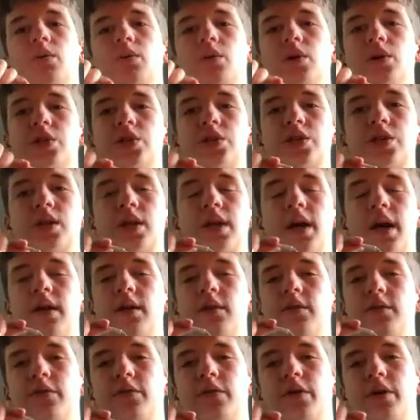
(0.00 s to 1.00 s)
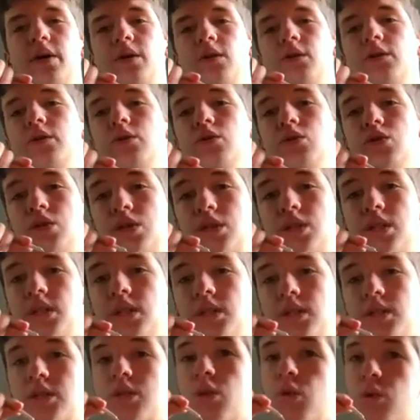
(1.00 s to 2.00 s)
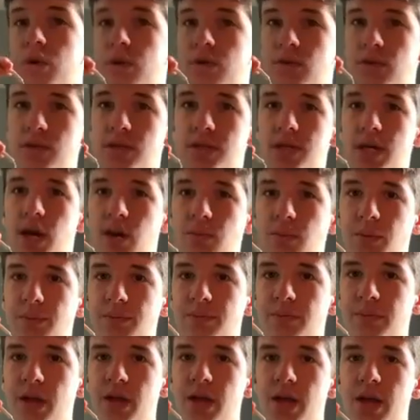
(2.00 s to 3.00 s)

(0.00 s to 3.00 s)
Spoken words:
which kind of alludes to the story of this album.